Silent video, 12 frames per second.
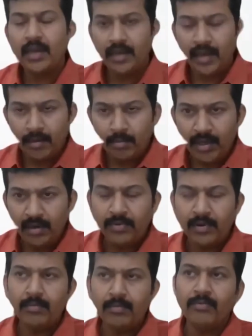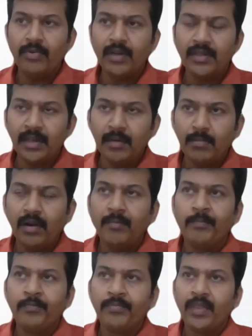it can be from, for example,
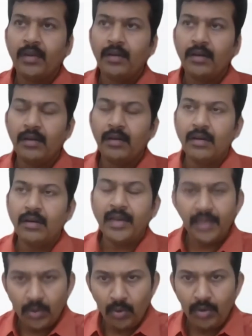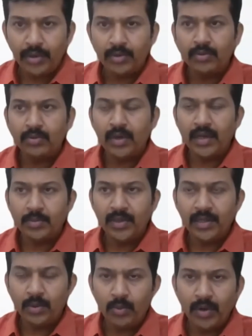as I told you, as we
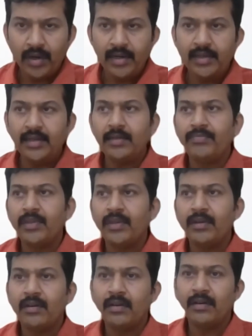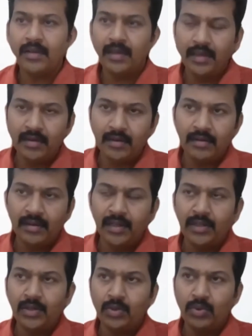divide ear
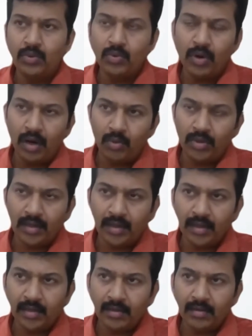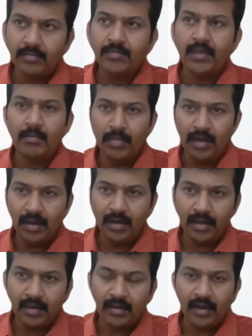into outer ear, middle
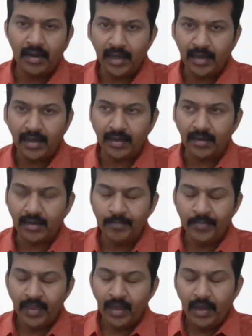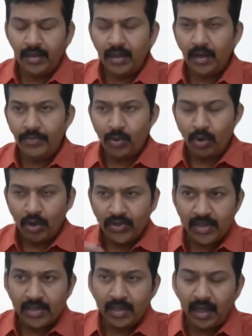ear, and inner ear, there are a few
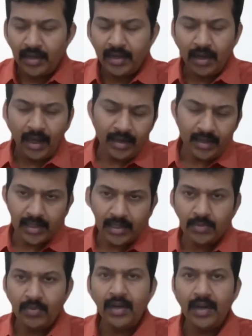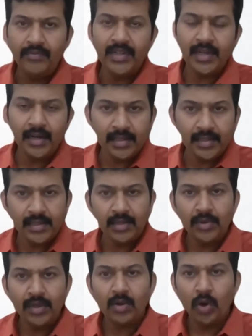causes. I'll discuss. We shall discuss
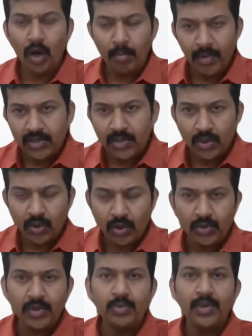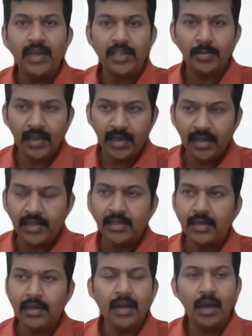on the commonest cause which we experience
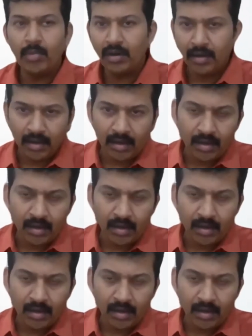in among